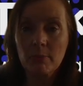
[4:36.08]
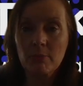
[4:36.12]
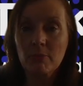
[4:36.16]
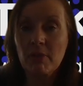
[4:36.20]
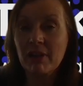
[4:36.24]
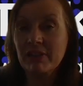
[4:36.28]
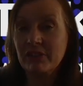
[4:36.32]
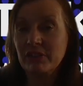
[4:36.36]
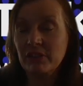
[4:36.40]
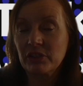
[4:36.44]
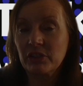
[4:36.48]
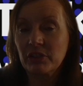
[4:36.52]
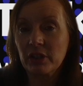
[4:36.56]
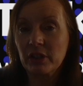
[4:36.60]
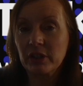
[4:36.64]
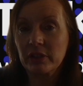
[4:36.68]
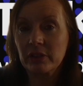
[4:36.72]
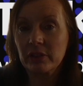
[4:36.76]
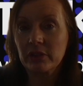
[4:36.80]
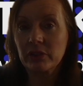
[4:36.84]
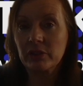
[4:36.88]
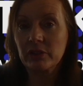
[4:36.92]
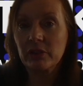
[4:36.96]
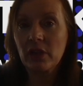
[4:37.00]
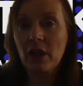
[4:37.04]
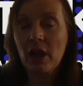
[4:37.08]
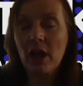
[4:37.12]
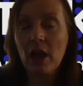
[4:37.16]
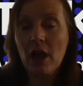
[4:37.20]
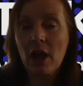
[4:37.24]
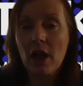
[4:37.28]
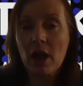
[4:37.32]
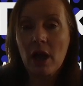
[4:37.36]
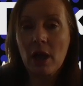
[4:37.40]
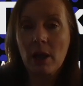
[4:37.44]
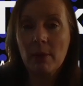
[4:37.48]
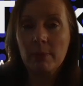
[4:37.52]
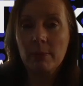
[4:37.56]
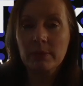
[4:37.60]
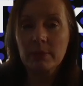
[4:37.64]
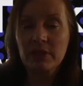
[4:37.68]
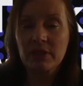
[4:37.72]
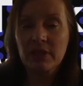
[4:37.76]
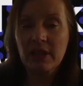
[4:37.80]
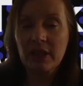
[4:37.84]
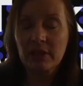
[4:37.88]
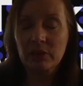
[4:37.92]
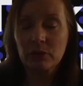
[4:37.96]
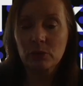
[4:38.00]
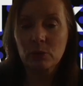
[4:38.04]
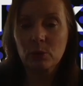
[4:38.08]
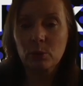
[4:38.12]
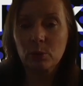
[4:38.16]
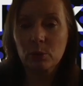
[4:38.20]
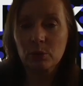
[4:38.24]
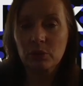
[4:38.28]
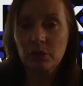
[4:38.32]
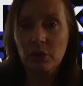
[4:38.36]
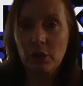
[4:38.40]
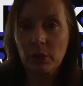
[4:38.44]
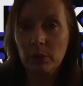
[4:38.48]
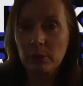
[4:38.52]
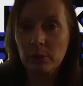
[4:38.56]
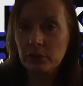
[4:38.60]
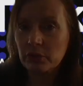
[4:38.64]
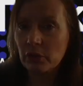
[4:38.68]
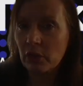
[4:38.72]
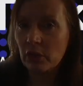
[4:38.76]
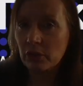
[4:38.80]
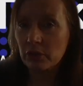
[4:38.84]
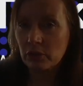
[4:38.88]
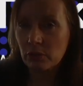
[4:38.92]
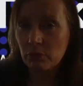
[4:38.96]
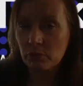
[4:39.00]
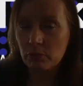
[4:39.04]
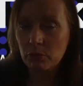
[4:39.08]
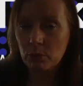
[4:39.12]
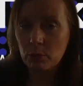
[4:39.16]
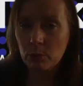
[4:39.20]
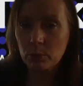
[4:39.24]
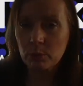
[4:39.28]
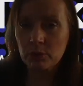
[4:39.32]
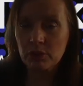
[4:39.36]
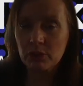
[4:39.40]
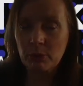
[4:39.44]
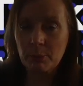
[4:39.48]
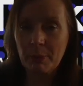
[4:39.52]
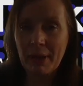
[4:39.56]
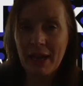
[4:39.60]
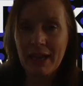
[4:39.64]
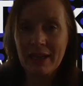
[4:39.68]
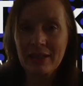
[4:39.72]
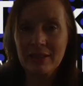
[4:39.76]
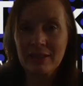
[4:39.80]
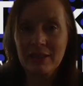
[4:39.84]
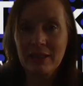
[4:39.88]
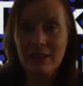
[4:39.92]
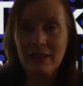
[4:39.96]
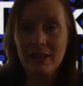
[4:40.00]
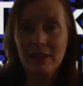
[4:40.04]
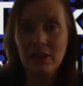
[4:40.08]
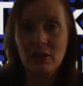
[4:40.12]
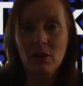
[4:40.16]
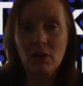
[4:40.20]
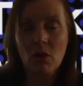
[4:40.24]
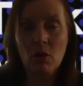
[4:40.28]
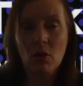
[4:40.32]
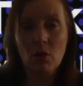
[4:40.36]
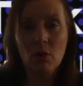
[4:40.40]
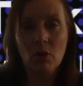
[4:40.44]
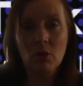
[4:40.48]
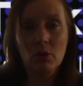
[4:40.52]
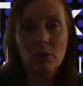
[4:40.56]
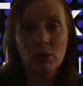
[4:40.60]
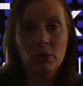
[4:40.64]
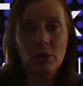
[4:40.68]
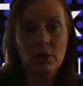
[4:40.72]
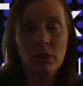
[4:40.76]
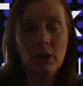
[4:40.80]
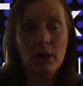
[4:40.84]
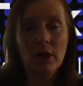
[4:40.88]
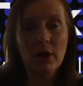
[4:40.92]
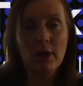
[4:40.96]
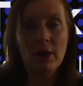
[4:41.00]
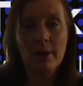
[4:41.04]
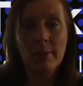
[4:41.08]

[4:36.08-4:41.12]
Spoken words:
residence. And there's also certain rules depending on